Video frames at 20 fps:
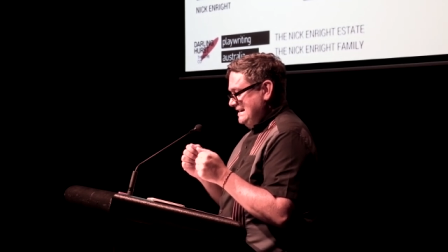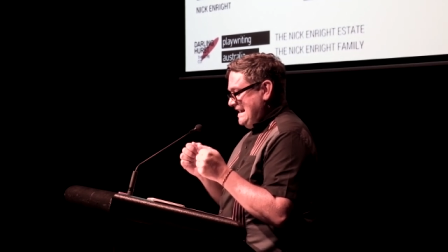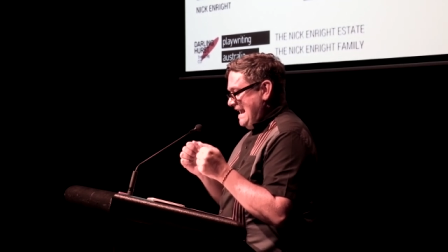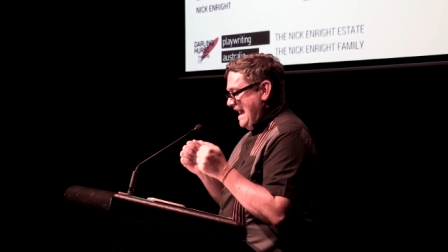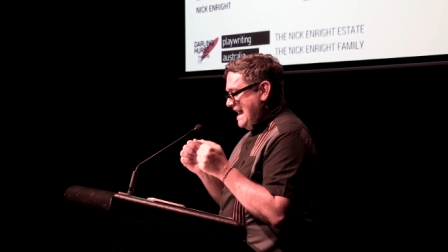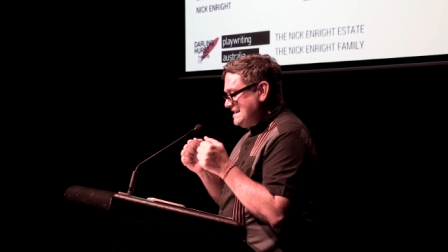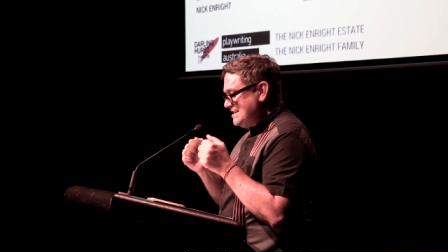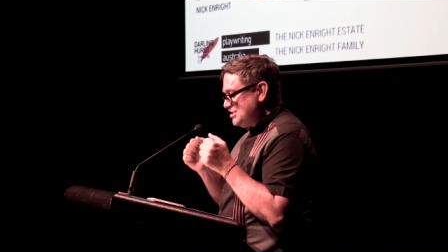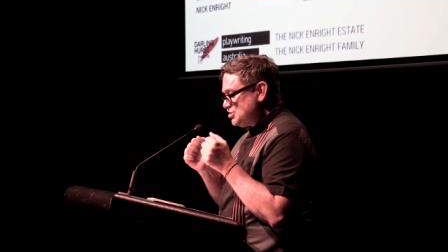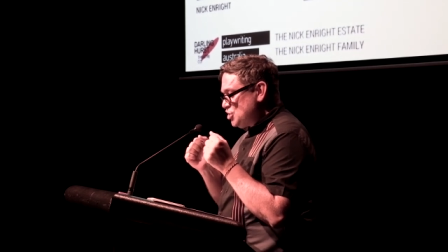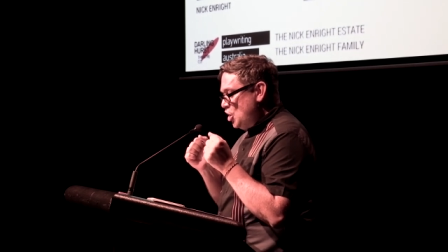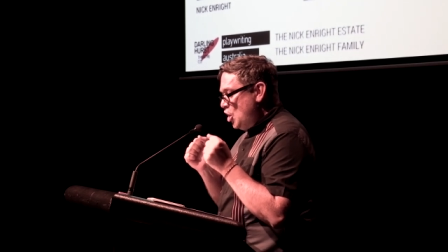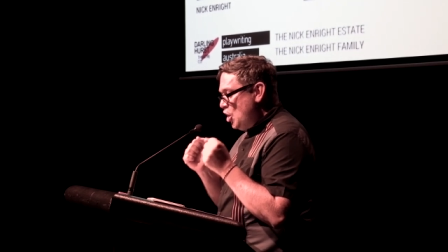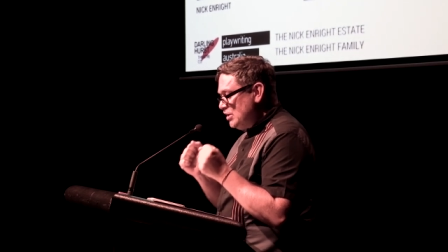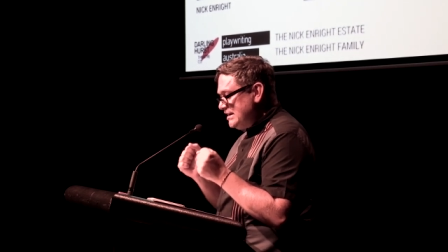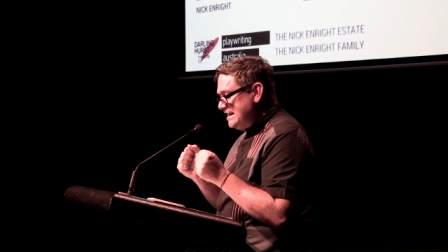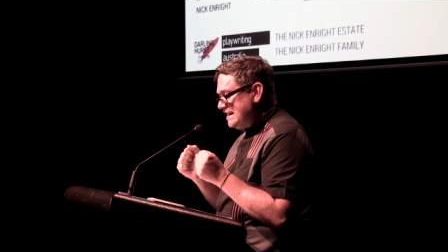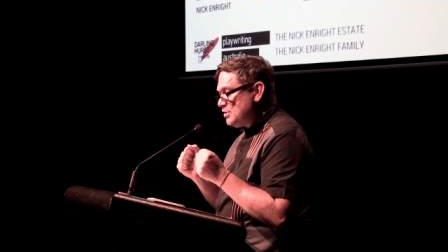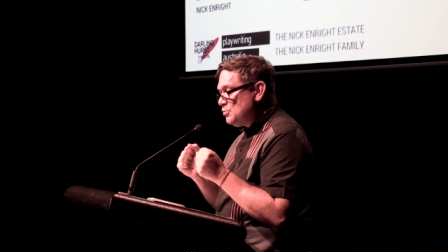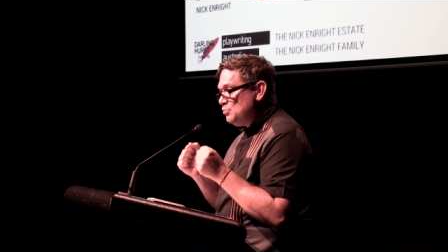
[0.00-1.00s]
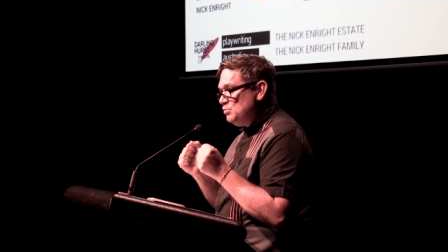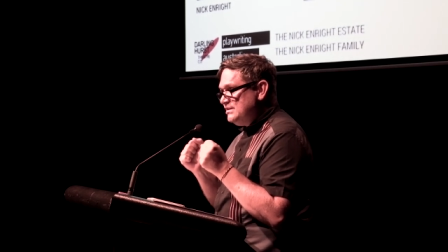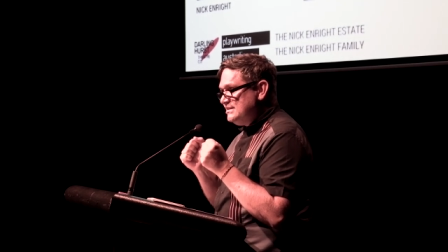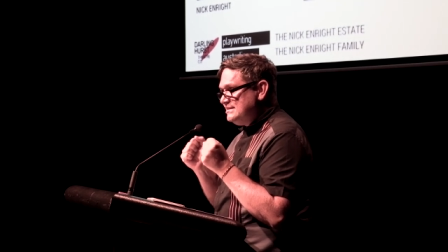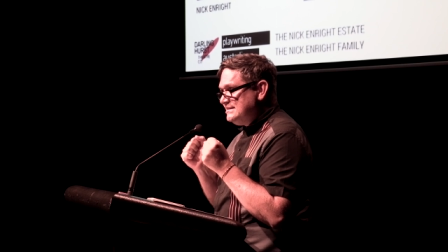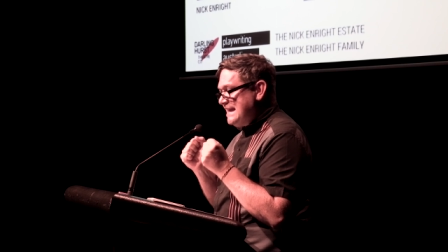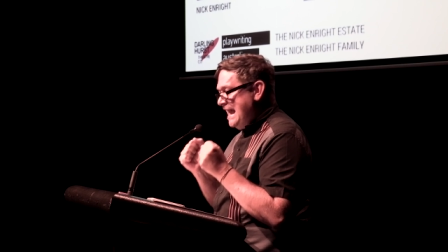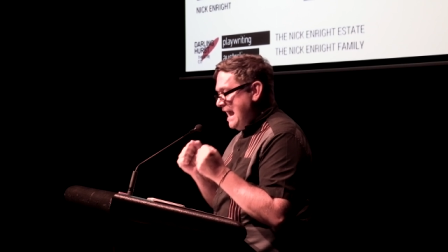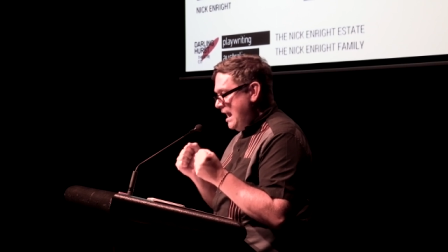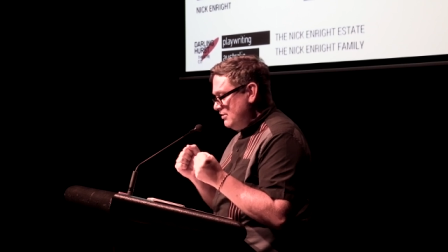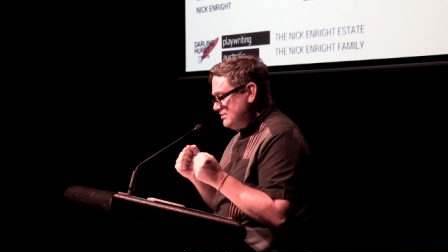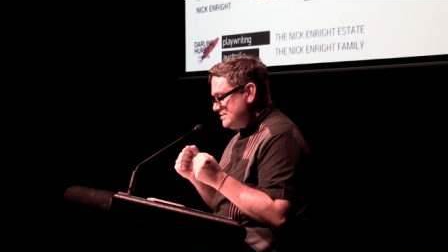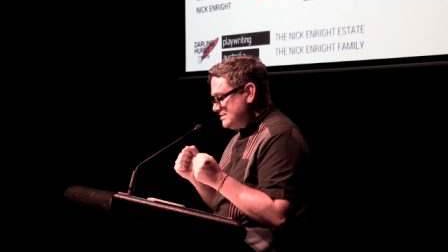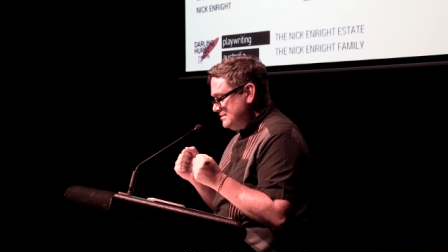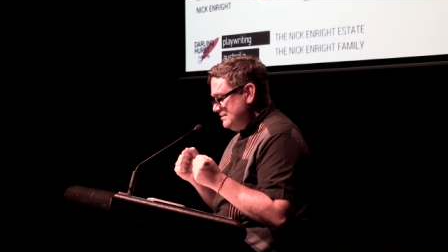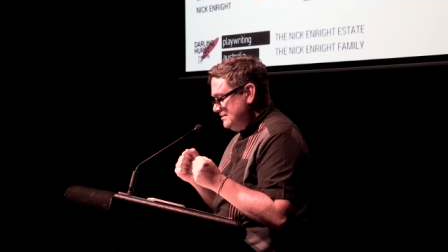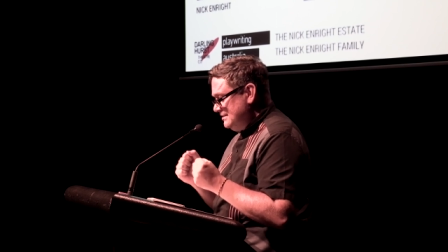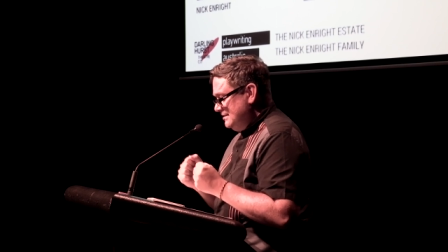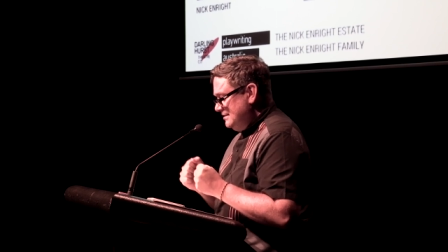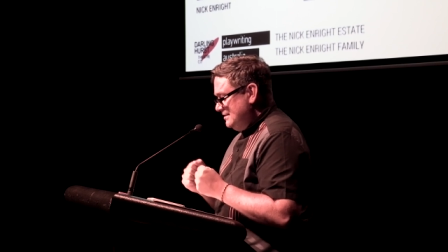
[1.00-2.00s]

catatonic with doubt,